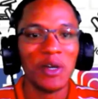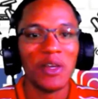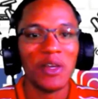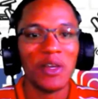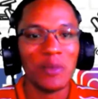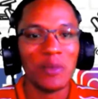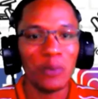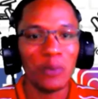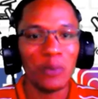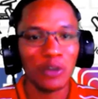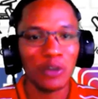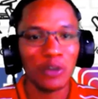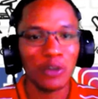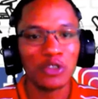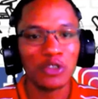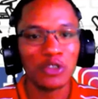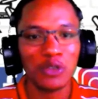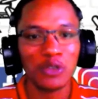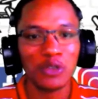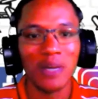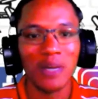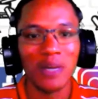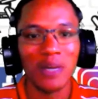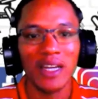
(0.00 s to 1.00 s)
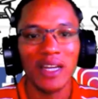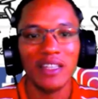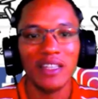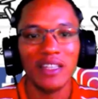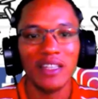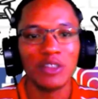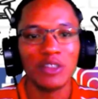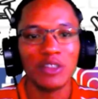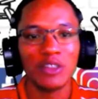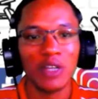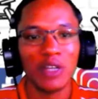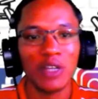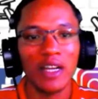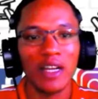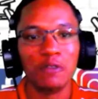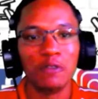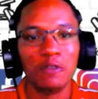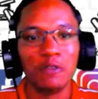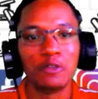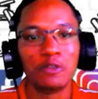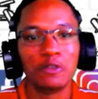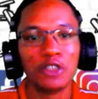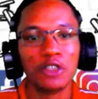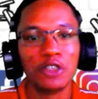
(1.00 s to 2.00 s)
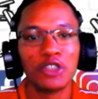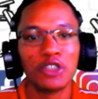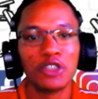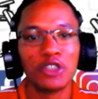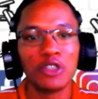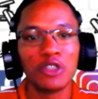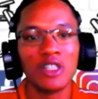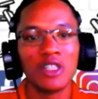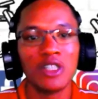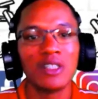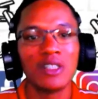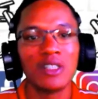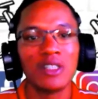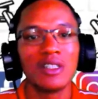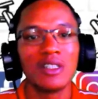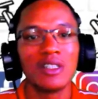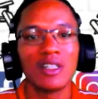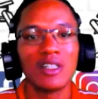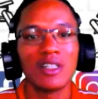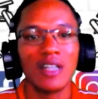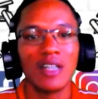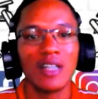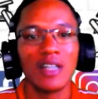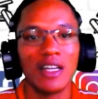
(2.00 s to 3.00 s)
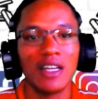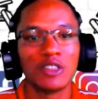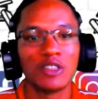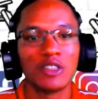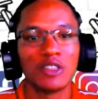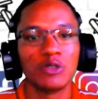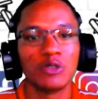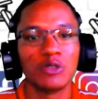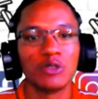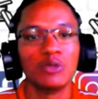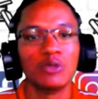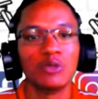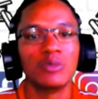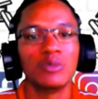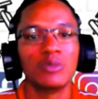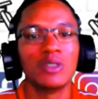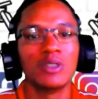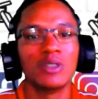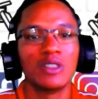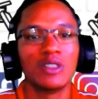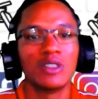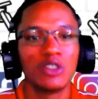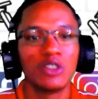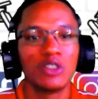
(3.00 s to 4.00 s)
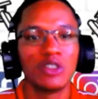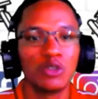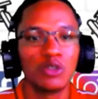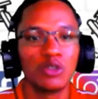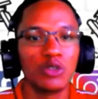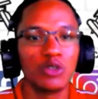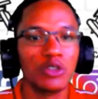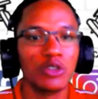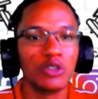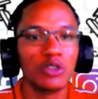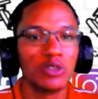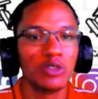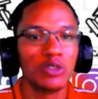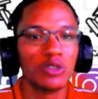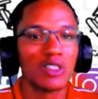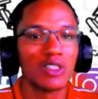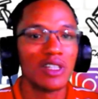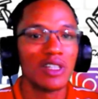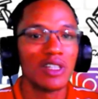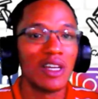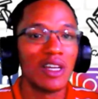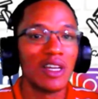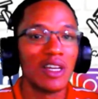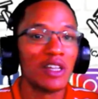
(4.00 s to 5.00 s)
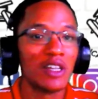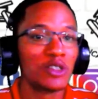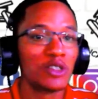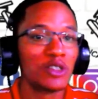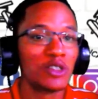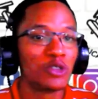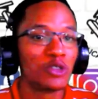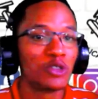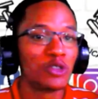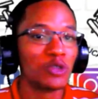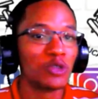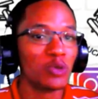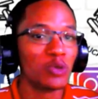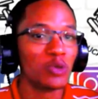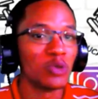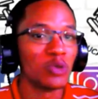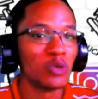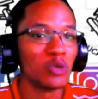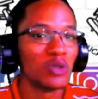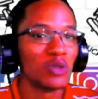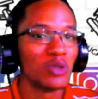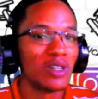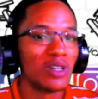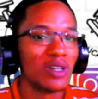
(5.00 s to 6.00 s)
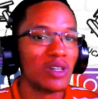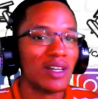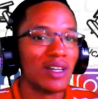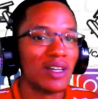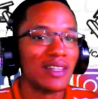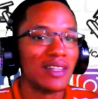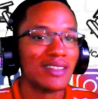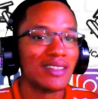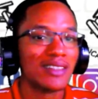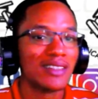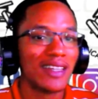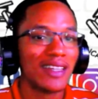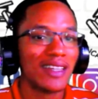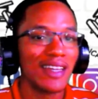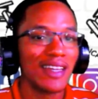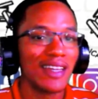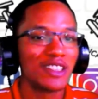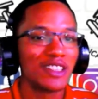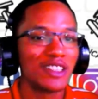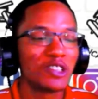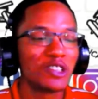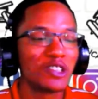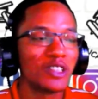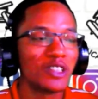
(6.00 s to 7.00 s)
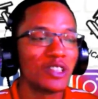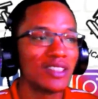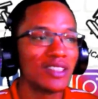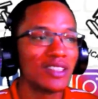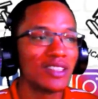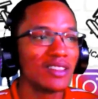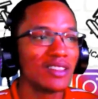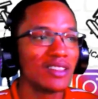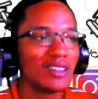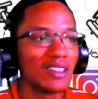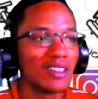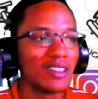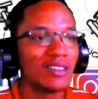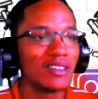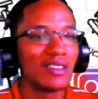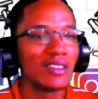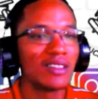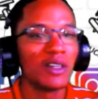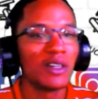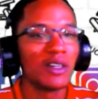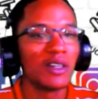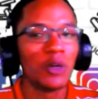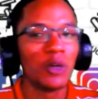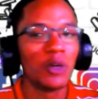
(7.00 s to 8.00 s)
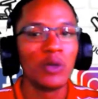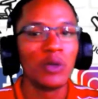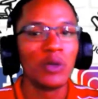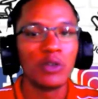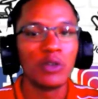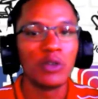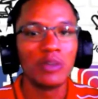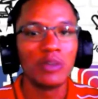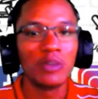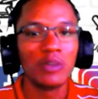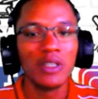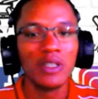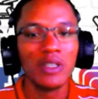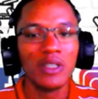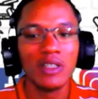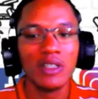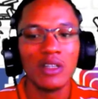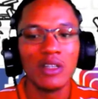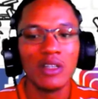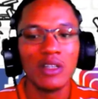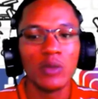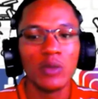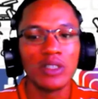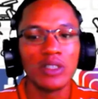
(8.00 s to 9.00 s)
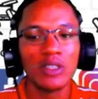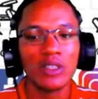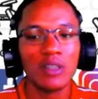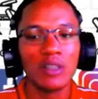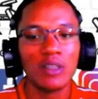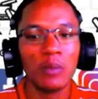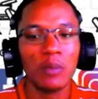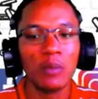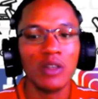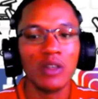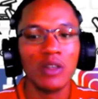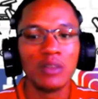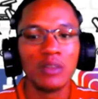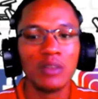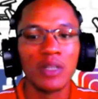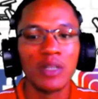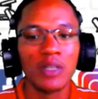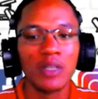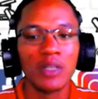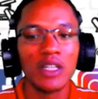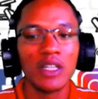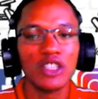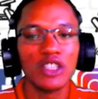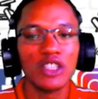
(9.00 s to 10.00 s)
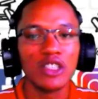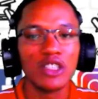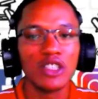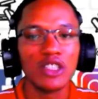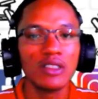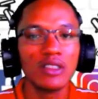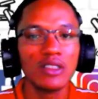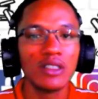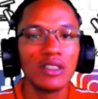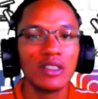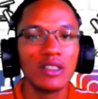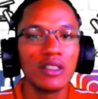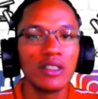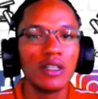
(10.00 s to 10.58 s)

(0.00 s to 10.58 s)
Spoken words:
brought to you by A's Online Virtual Classroom Studios. So, to get straight into it, we're going to be dealing with some multiplication today